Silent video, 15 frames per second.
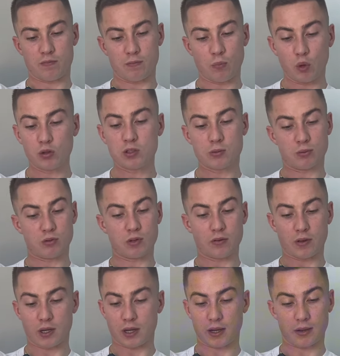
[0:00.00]
multiple,
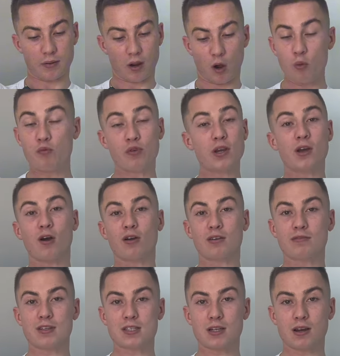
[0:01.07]
like hopefully all
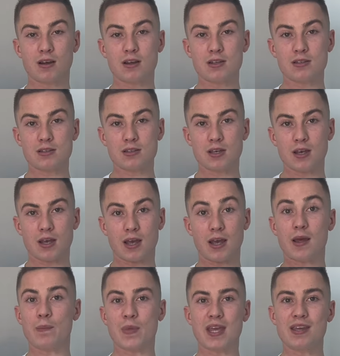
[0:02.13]
of these clients,
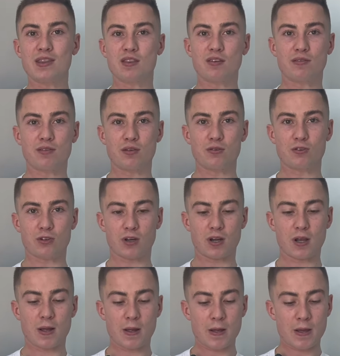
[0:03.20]
um, in the future.
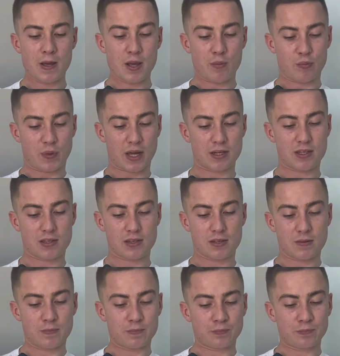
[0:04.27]
That's